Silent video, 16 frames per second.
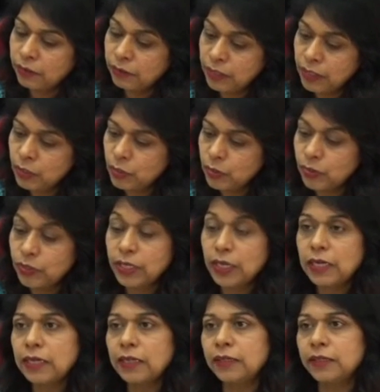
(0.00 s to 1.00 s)
need to
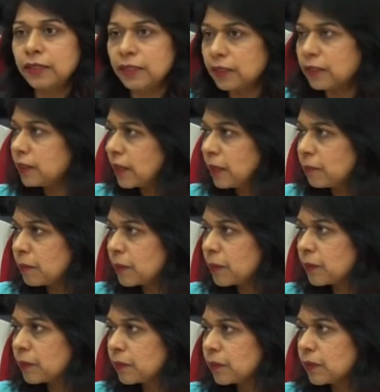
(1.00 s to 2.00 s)
really gear up,
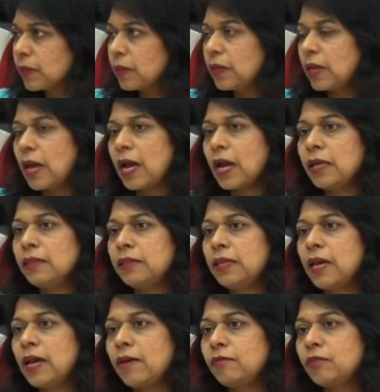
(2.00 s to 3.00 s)
and
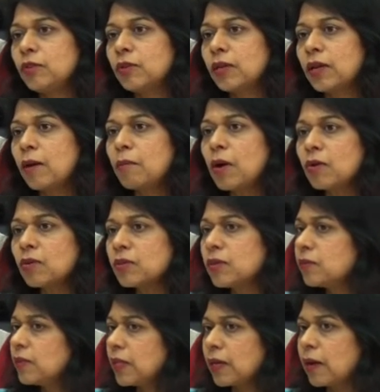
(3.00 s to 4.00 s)
they have to come out
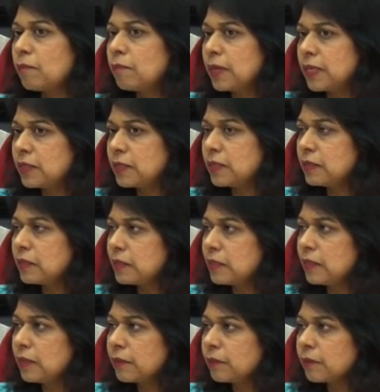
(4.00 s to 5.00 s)
of their
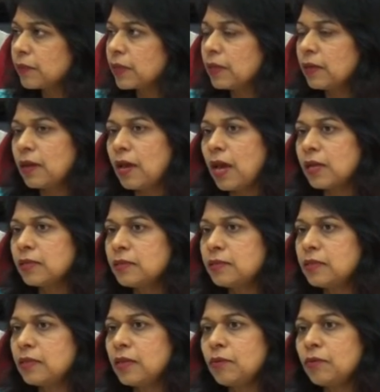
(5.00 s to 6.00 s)
complacency and
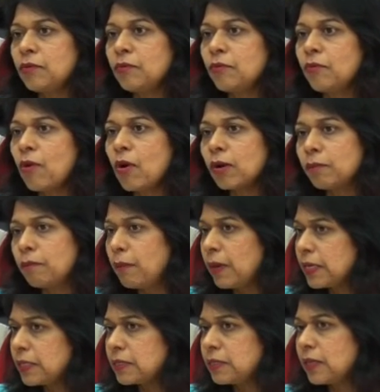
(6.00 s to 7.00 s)
see what
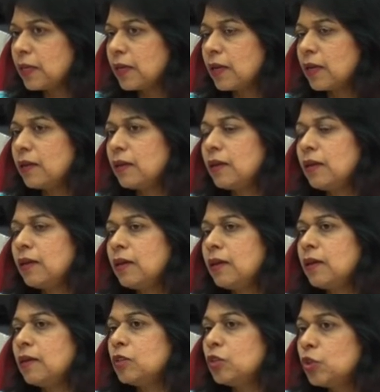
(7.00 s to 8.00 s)
best they can
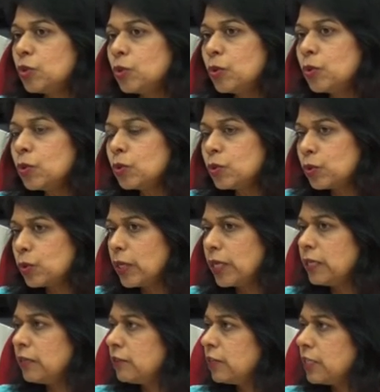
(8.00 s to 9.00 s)
do to
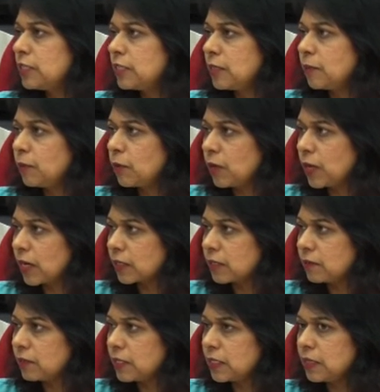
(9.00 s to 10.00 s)
increase their
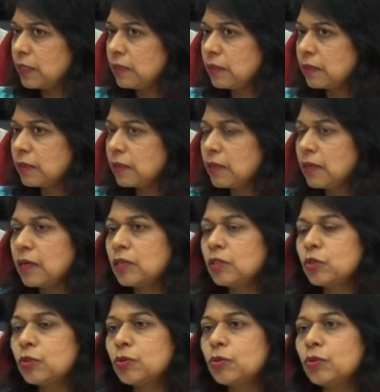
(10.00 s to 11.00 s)
productivity,
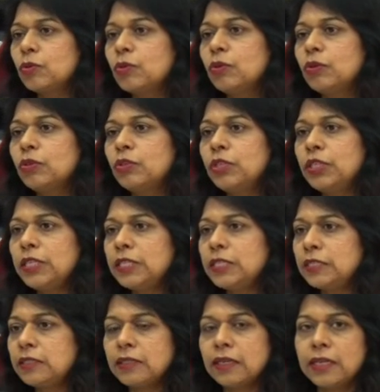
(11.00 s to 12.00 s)
to
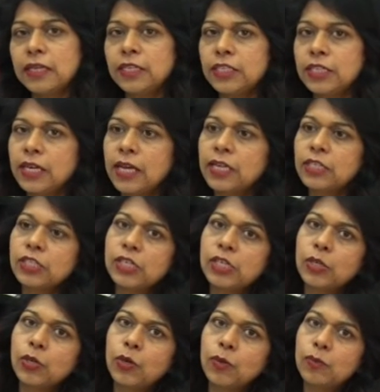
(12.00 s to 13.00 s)
reach the
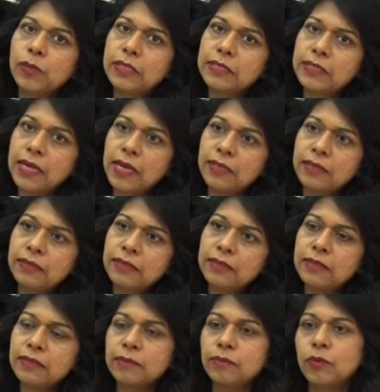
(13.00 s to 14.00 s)
international global
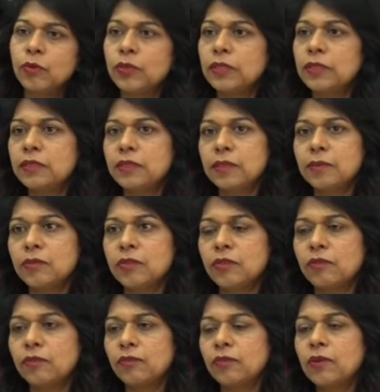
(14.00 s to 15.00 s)
standards, both in terms
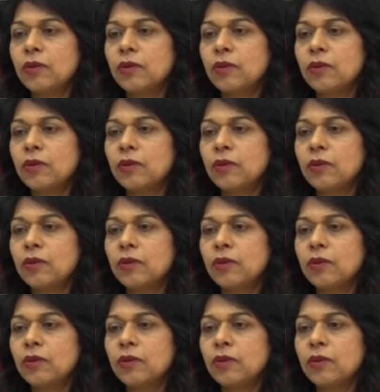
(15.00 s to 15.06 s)
of